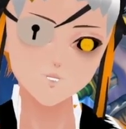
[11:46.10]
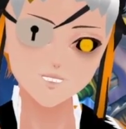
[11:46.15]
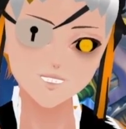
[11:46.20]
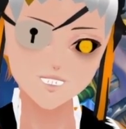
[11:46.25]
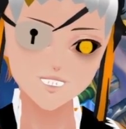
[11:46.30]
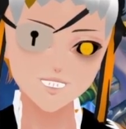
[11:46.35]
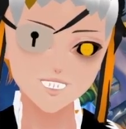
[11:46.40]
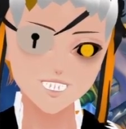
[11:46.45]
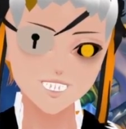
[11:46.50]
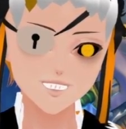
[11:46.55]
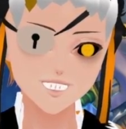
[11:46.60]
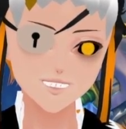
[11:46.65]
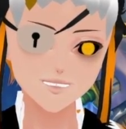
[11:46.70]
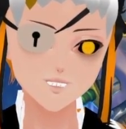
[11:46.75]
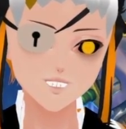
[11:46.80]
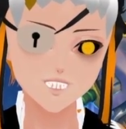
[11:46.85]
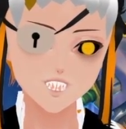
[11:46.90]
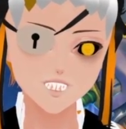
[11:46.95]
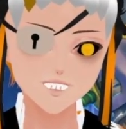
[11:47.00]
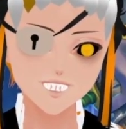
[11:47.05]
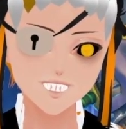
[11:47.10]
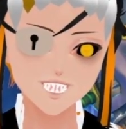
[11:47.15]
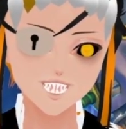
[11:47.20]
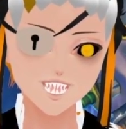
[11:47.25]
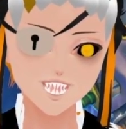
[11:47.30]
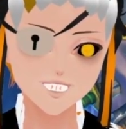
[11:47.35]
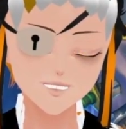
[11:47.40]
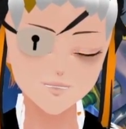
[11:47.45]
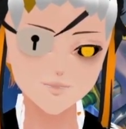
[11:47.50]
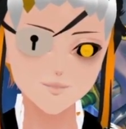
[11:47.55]
anything because we don't
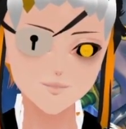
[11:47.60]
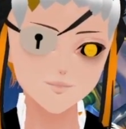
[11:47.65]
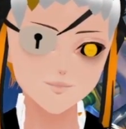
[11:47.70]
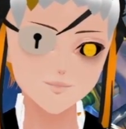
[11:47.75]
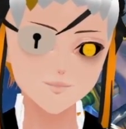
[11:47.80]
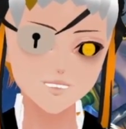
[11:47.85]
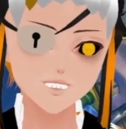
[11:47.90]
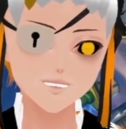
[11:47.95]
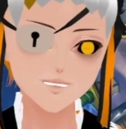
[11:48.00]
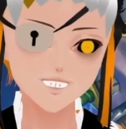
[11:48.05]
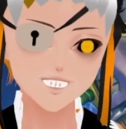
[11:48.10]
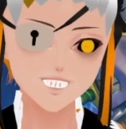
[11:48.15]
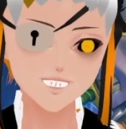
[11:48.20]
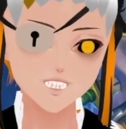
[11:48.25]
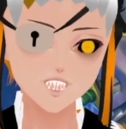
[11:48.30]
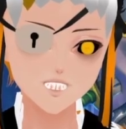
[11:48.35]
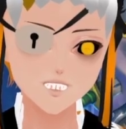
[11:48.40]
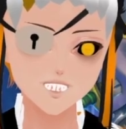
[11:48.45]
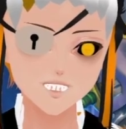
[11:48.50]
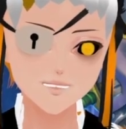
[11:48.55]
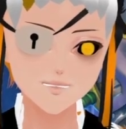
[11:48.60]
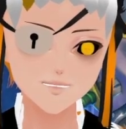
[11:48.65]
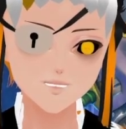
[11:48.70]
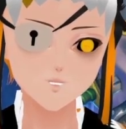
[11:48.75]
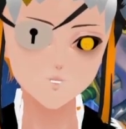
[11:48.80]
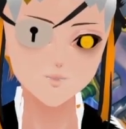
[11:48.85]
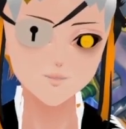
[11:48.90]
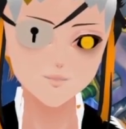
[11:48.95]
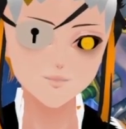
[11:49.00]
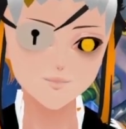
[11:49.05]
have enough
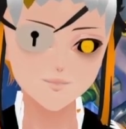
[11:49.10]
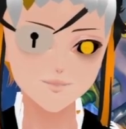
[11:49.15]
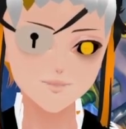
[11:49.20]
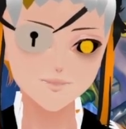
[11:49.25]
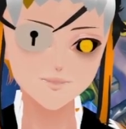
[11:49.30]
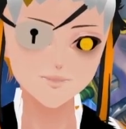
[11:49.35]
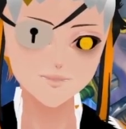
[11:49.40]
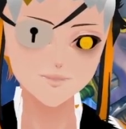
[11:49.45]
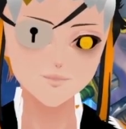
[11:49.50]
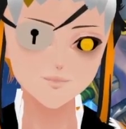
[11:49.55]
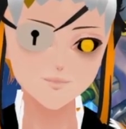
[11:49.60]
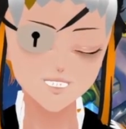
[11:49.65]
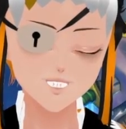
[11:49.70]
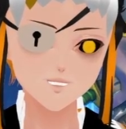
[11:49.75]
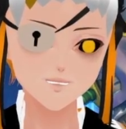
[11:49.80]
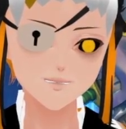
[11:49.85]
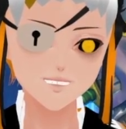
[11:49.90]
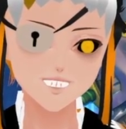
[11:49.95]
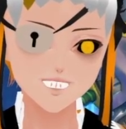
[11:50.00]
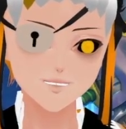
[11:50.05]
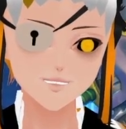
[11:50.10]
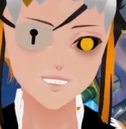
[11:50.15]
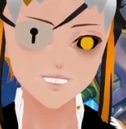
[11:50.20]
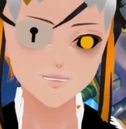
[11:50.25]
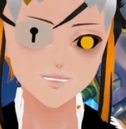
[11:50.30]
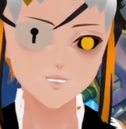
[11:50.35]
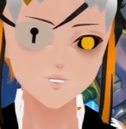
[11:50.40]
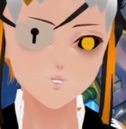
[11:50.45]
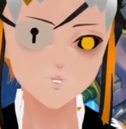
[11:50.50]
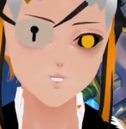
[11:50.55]
corpses. What else can we
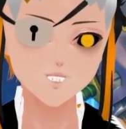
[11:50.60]
do